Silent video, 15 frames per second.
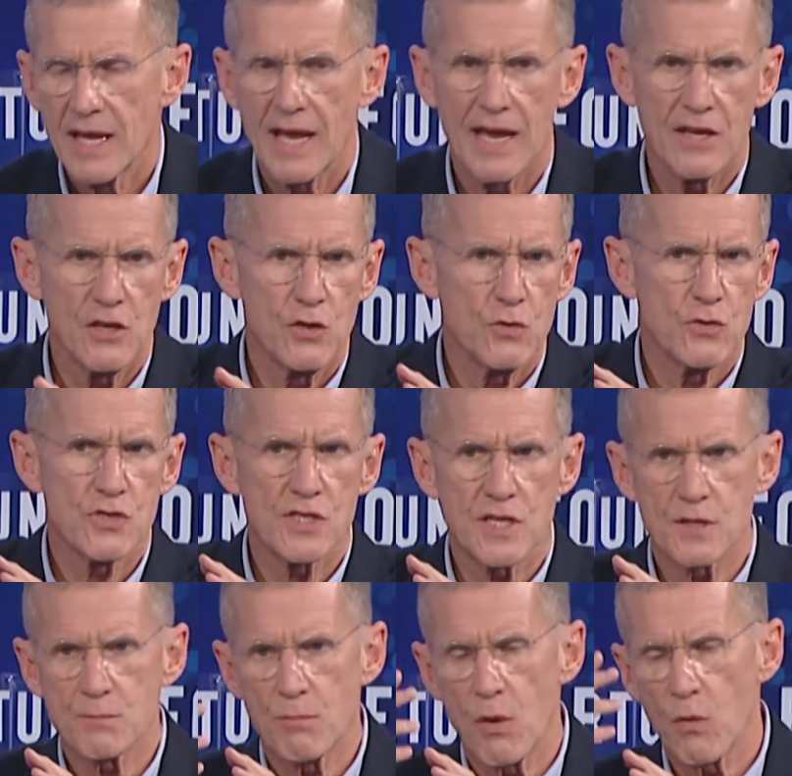and used
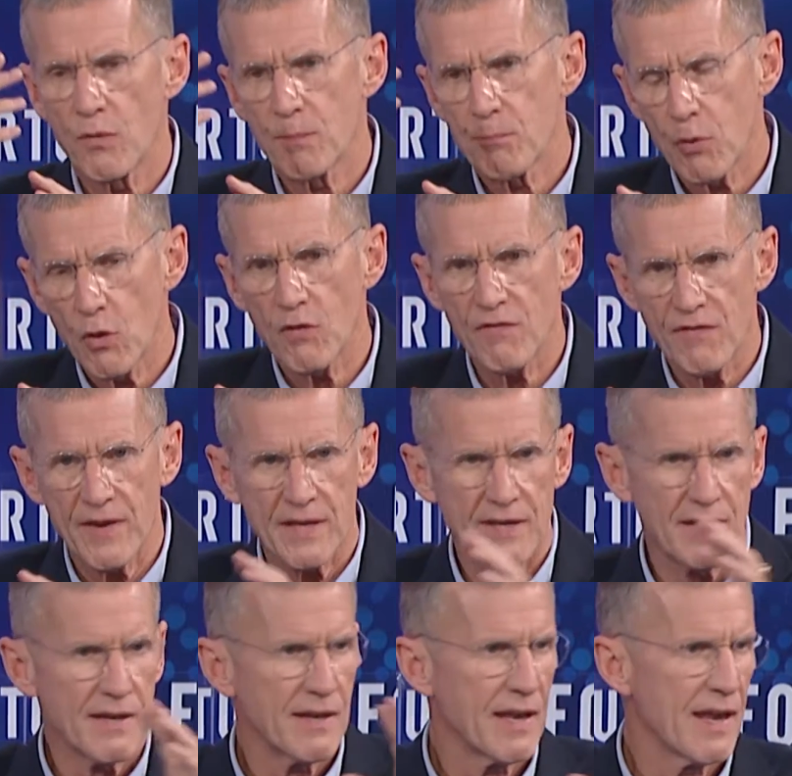as both perfect